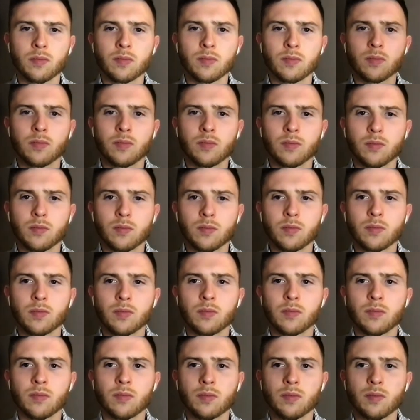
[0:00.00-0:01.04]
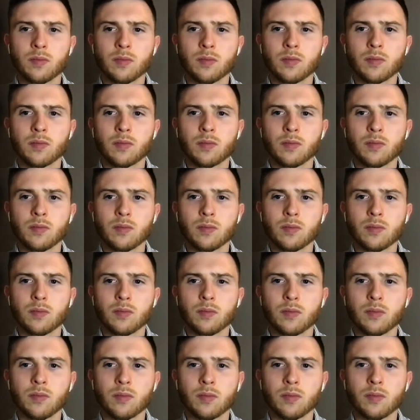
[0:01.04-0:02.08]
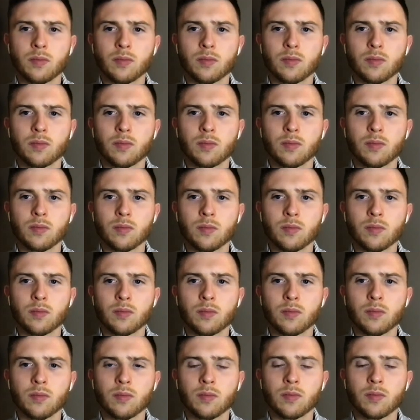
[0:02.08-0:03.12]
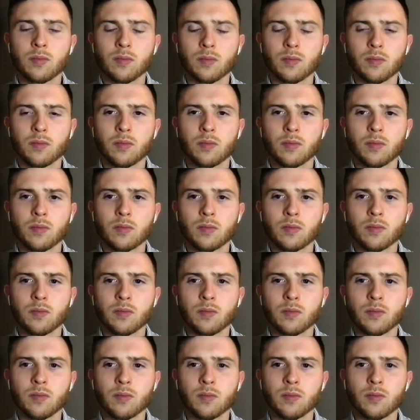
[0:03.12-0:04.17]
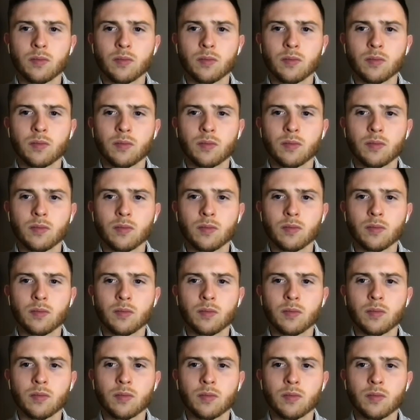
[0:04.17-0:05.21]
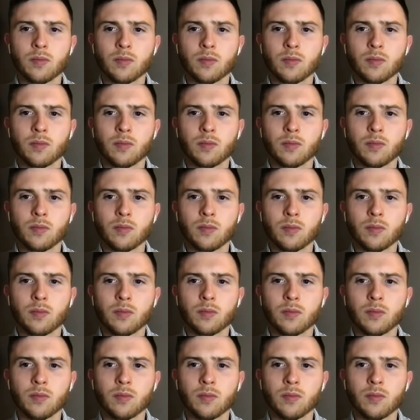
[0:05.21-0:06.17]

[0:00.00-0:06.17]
This person isn't speaking.